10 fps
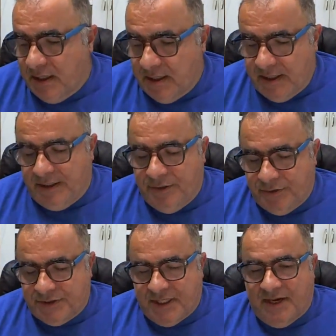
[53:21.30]
You just
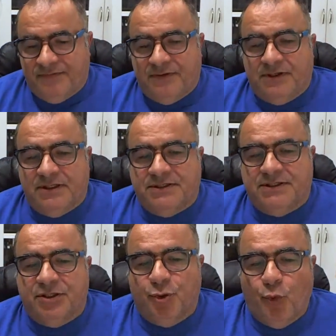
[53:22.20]
have to
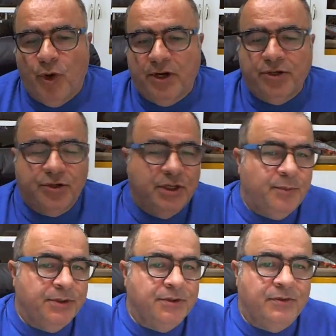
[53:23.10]
consider where you're going to put
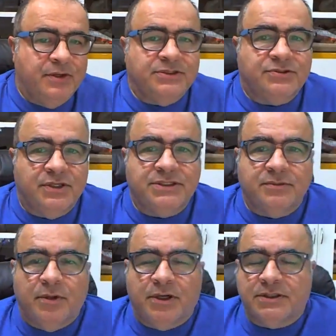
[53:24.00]
your registration
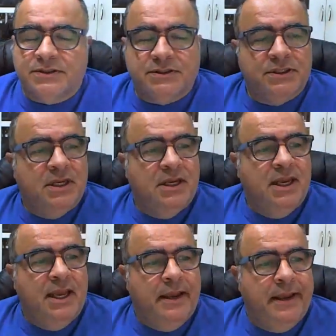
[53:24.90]
marks,
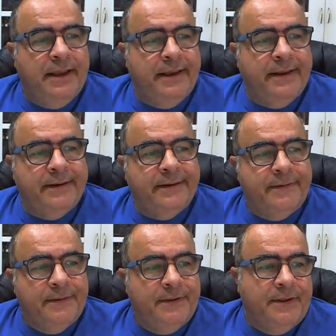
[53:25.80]
and
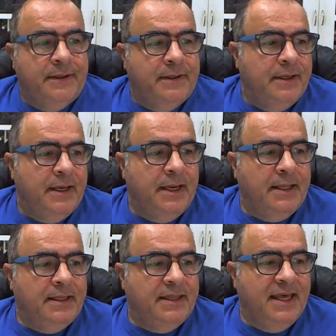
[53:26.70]

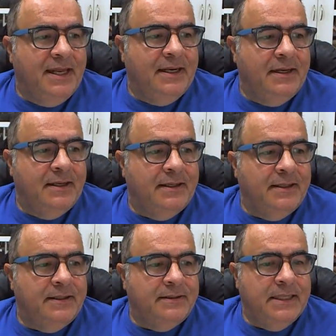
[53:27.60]
then
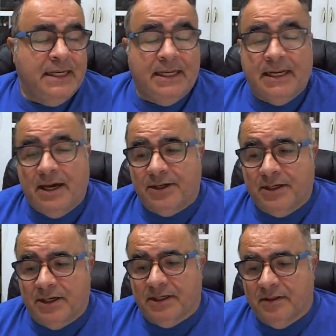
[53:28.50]
how to
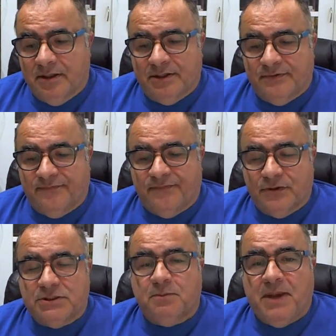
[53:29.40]
cut it. The
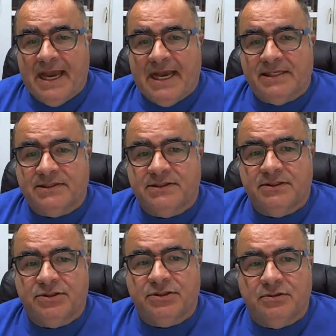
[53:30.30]
first pass
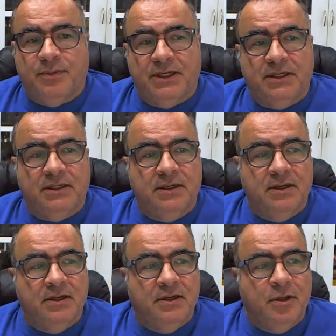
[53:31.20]
should be
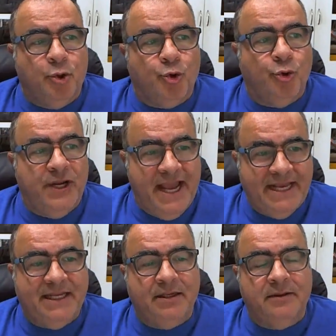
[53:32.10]

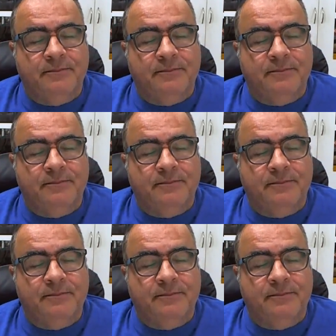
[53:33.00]
creating